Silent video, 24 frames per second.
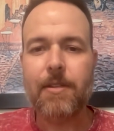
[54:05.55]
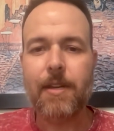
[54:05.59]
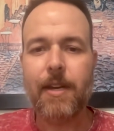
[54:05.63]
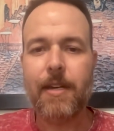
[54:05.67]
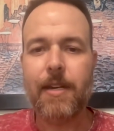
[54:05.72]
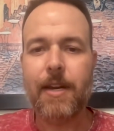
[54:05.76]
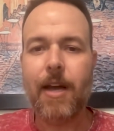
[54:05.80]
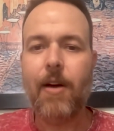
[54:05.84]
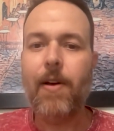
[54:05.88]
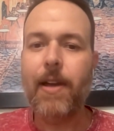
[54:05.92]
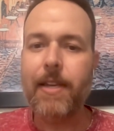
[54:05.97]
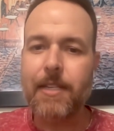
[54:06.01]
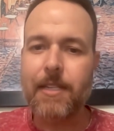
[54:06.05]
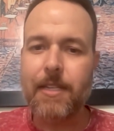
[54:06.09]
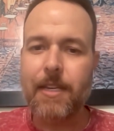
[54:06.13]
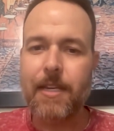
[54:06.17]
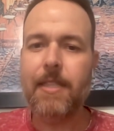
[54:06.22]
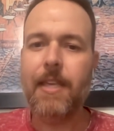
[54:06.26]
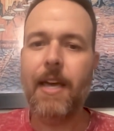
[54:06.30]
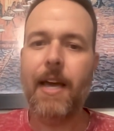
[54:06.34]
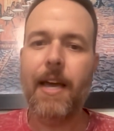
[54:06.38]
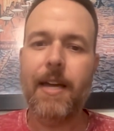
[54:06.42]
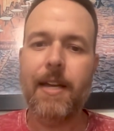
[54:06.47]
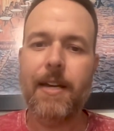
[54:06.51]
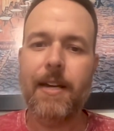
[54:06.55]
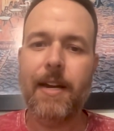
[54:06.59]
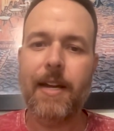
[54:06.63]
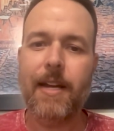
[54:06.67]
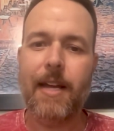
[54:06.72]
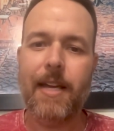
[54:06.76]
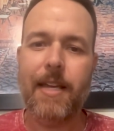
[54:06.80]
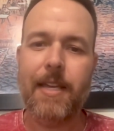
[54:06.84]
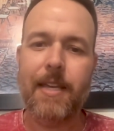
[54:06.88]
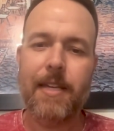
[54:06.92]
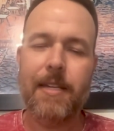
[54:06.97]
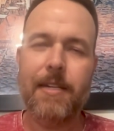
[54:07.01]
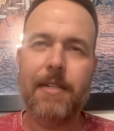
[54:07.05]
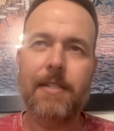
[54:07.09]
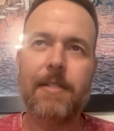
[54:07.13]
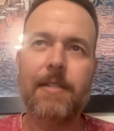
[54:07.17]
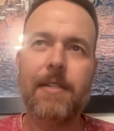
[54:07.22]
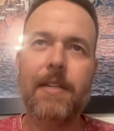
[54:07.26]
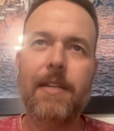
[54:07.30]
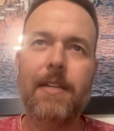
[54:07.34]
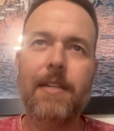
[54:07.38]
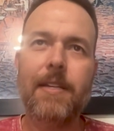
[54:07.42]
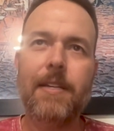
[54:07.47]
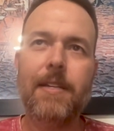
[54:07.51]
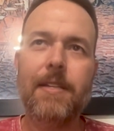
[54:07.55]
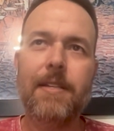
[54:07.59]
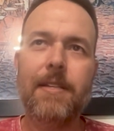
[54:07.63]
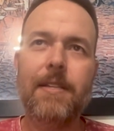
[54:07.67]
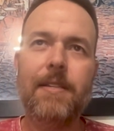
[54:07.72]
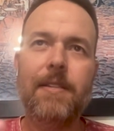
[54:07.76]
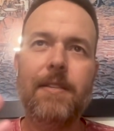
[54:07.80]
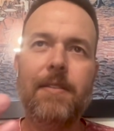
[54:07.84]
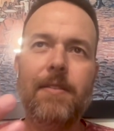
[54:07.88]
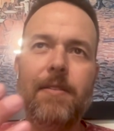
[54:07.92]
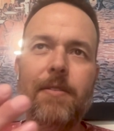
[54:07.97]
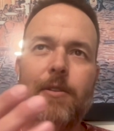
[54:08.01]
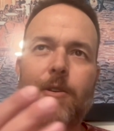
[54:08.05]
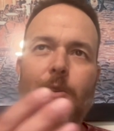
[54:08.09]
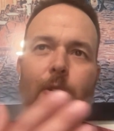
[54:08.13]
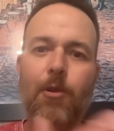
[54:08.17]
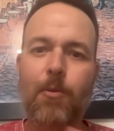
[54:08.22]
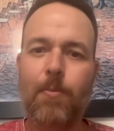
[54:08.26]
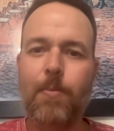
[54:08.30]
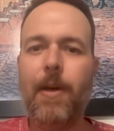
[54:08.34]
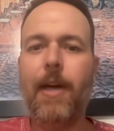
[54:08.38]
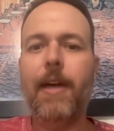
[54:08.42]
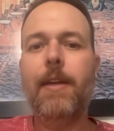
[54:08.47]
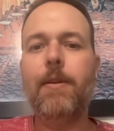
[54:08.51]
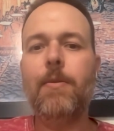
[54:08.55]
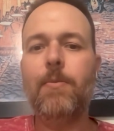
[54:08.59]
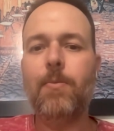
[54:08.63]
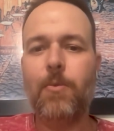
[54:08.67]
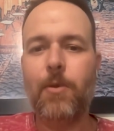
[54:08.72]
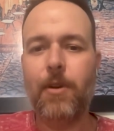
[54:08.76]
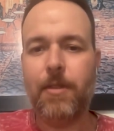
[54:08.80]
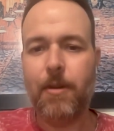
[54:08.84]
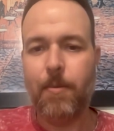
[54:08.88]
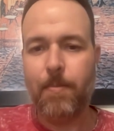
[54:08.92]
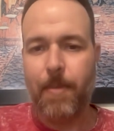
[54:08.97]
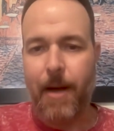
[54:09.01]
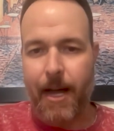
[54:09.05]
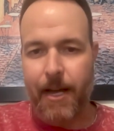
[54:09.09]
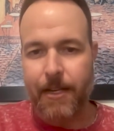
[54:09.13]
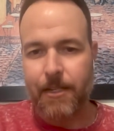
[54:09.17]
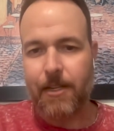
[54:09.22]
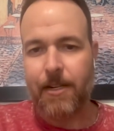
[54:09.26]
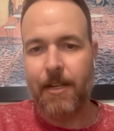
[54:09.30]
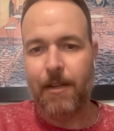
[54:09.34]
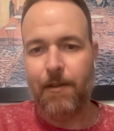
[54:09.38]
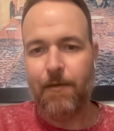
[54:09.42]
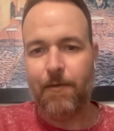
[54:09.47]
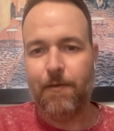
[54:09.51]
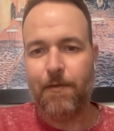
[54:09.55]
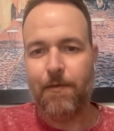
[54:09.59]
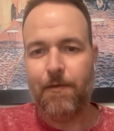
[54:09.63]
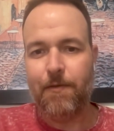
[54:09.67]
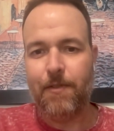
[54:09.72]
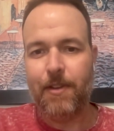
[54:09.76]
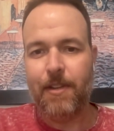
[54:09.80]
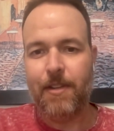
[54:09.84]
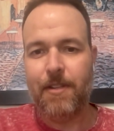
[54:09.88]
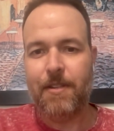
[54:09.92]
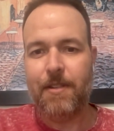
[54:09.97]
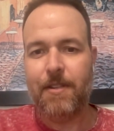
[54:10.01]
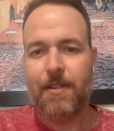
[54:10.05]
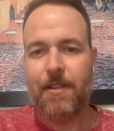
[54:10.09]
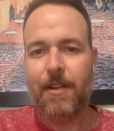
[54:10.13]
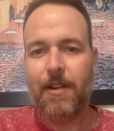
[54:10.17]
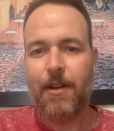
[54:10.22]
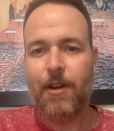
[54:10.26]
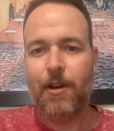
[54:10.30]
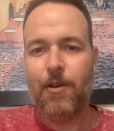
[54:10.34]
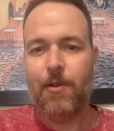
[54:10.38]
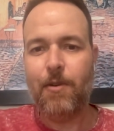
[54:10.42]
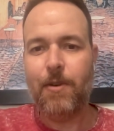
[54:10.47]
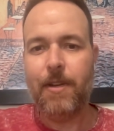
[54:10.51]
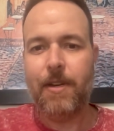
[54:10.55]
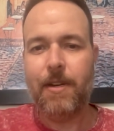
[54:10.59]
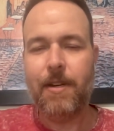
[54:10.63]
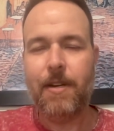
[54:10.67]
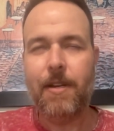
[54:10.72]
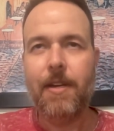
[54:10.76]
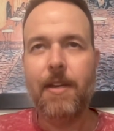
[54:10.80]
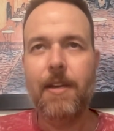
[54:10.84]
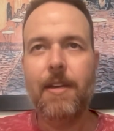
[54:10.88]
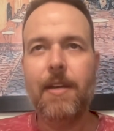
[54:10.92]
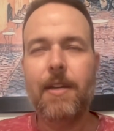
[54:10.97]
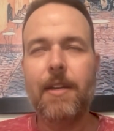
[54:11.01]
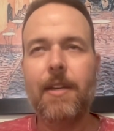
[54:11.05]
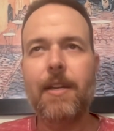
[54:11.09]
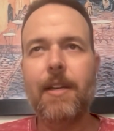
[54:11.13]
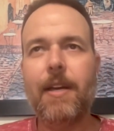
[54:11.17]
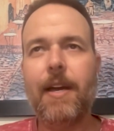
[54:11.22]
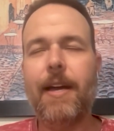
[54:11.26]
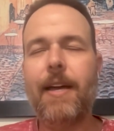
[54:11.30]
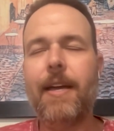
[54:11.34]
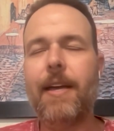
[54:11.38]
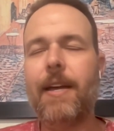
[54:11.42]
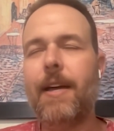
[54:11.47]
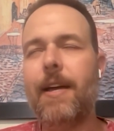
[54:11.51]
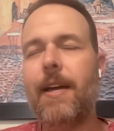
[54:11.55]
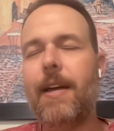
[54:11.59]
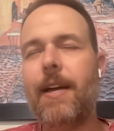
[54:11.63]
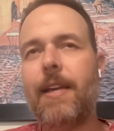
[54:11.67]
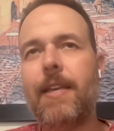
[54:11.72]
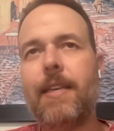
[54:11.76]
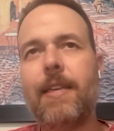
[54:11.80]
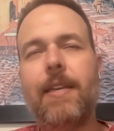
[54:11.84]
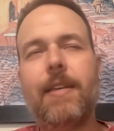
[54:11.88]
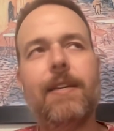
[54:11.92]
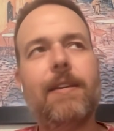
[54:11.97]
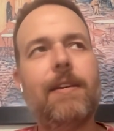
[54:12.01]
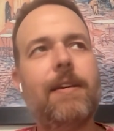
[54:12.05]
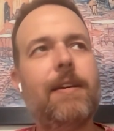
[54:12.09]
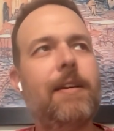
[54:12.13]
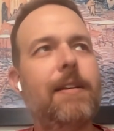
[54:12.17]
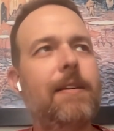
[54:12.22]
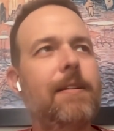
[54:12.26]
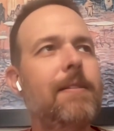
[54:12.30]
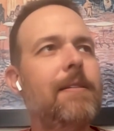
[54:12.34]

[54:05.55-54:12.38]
Like now I see that, and I can go to bed with a positive, and you know, and I can't.